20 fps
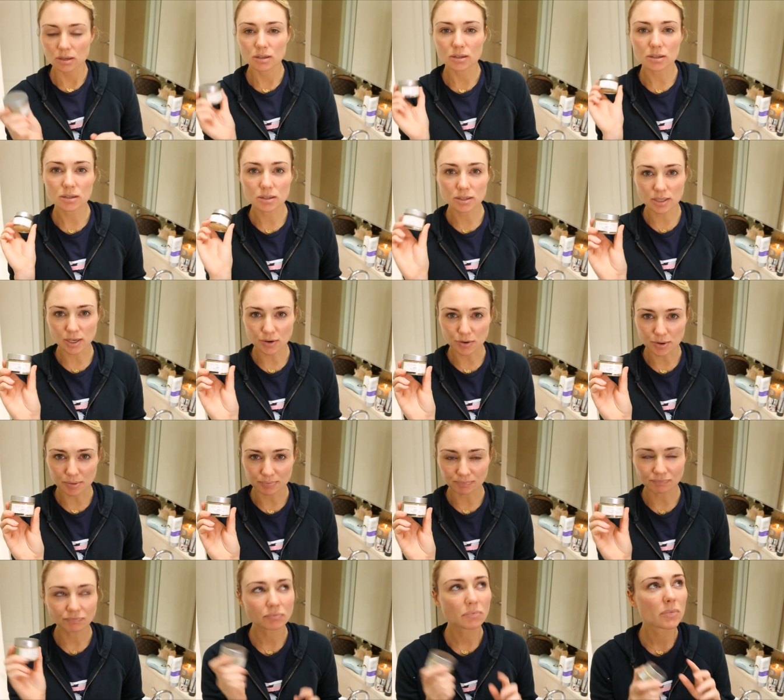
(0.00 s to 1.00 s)

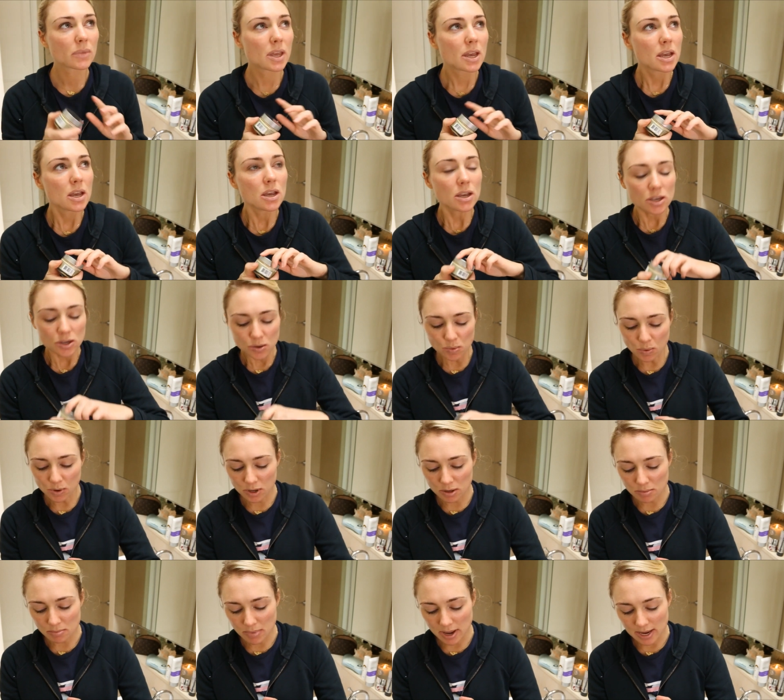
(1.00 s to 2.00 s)
Serum. You want
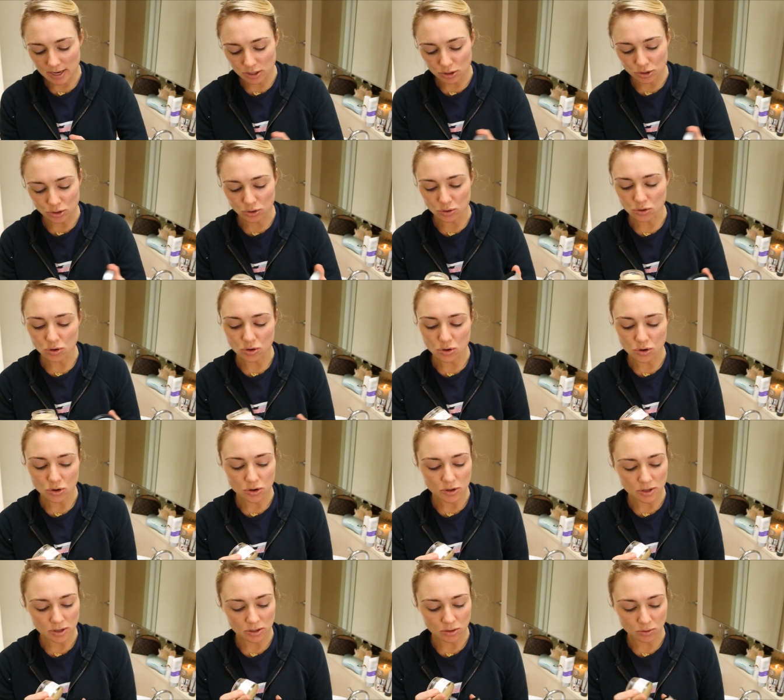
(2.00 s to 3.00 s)
to make
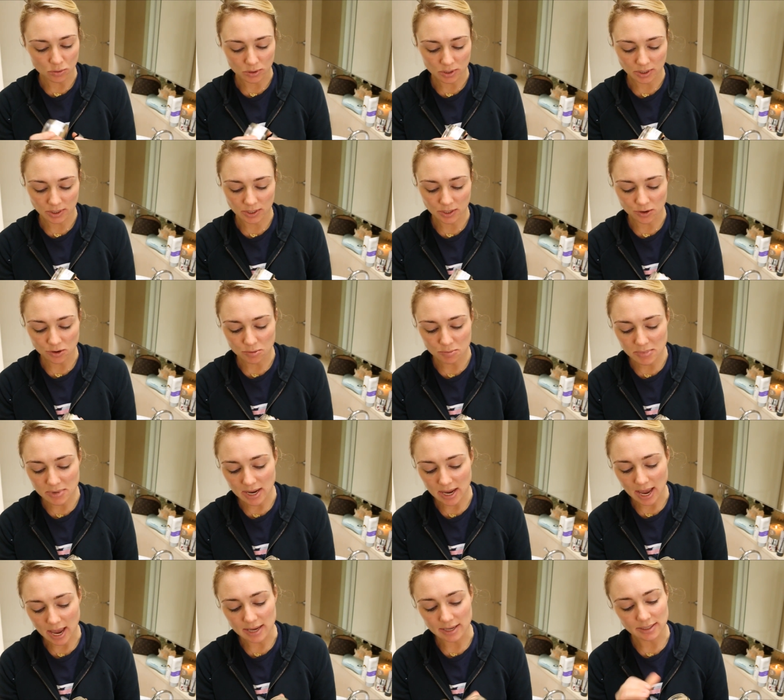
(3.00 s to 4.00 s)
sure your
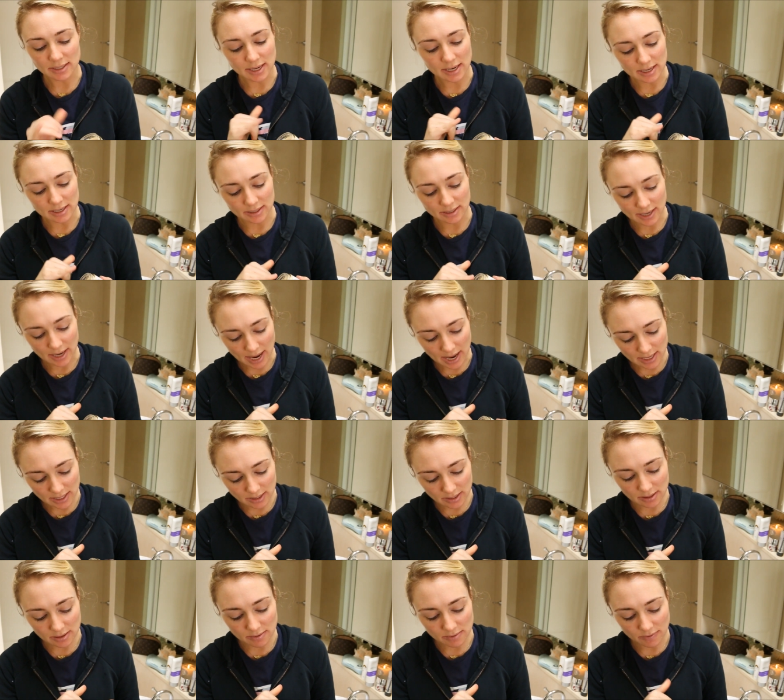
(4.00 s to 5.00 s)
serum is
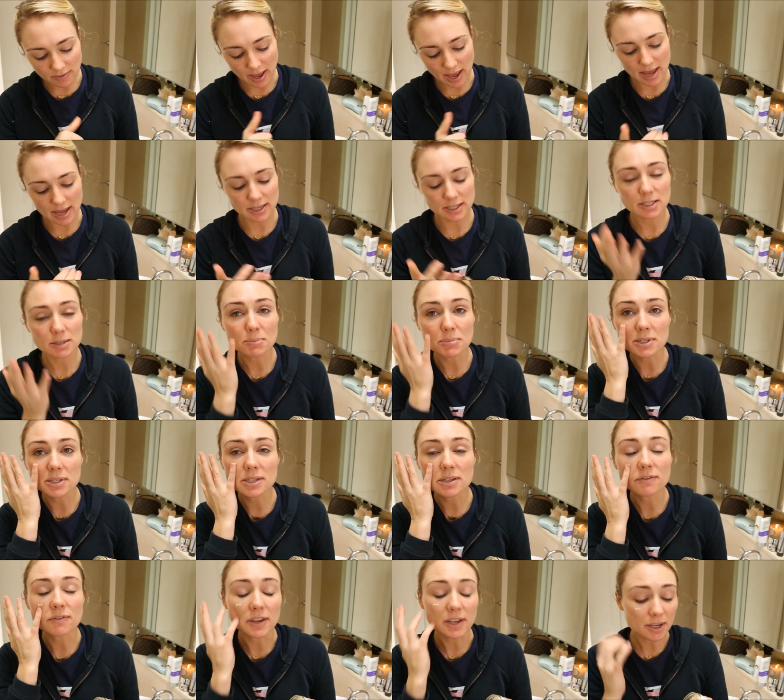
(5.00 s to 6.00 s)
intensive and
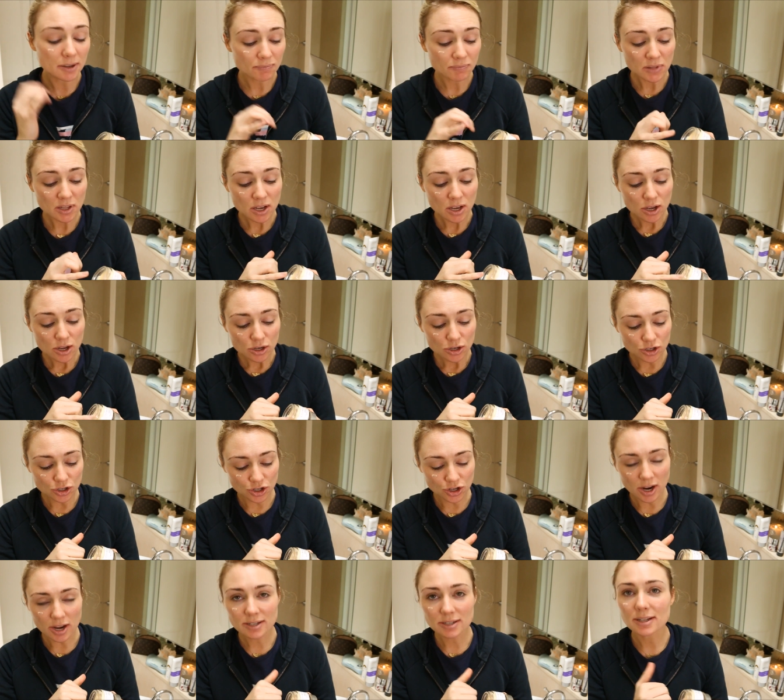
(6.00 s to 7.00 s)
specific,
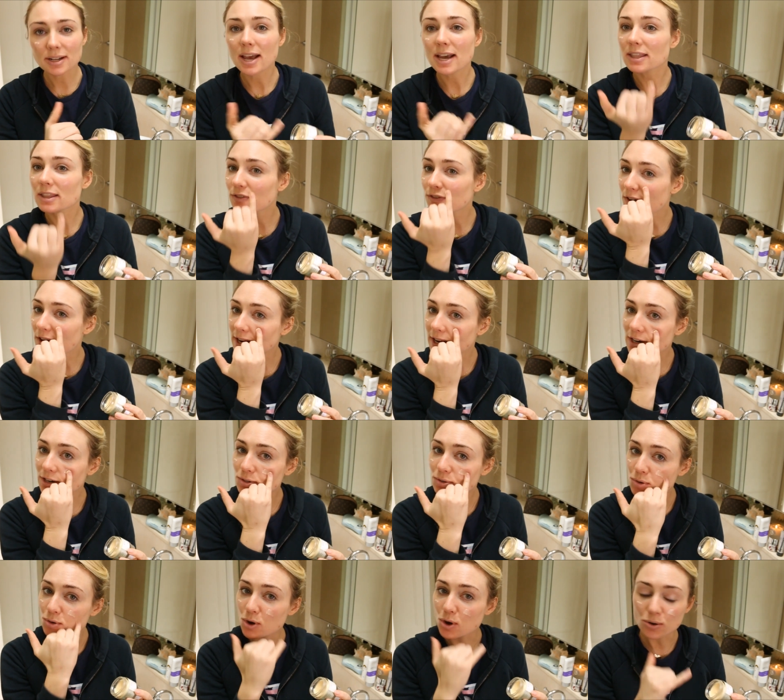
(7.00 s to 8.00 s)
just like the
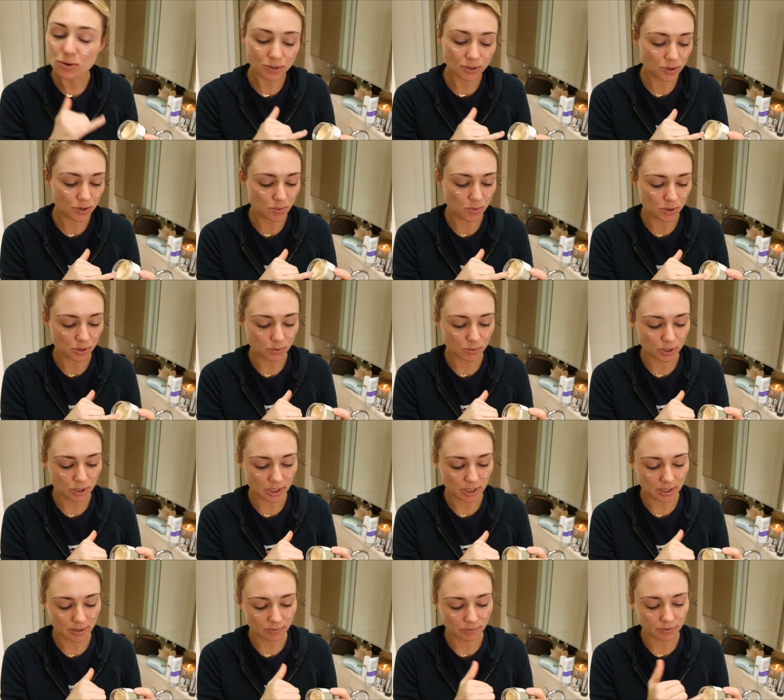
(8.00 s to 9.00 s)
financial goals that you want to
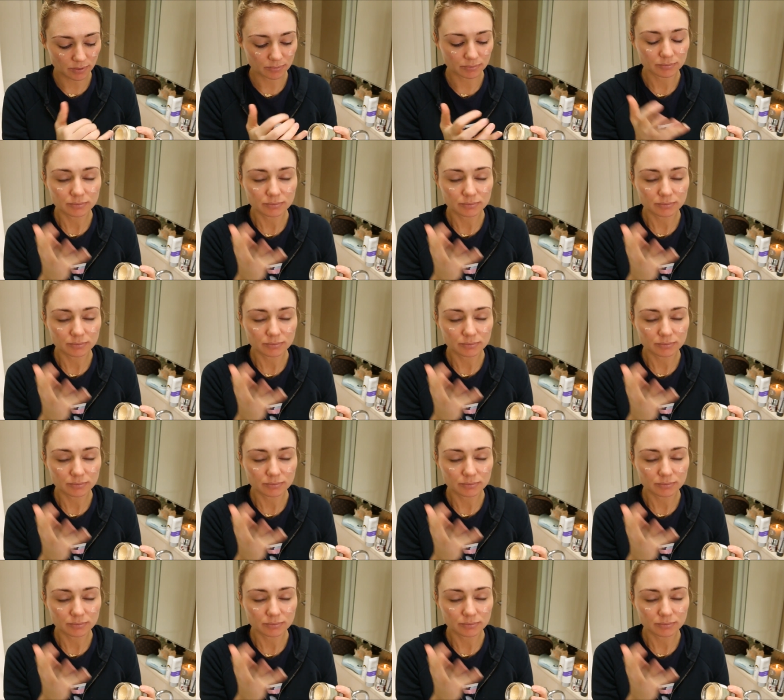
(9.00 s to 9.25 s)
achieve.